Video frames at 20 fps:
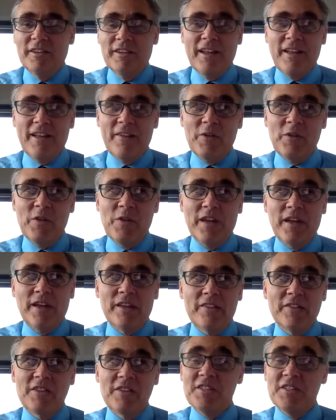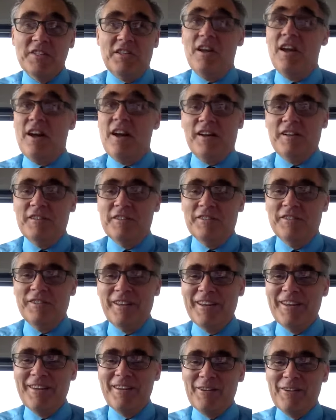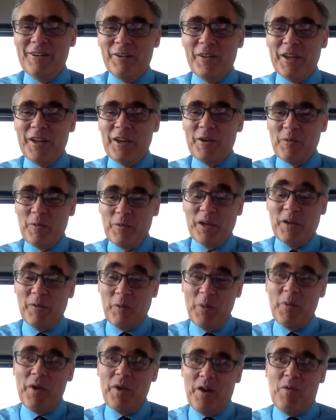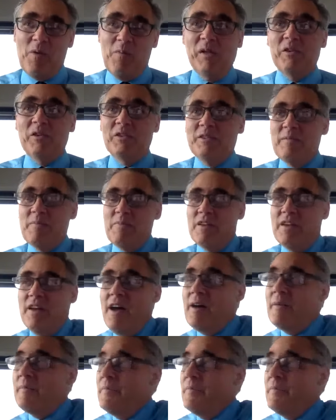And they're like, this sucks. Like, we want to go blow something up.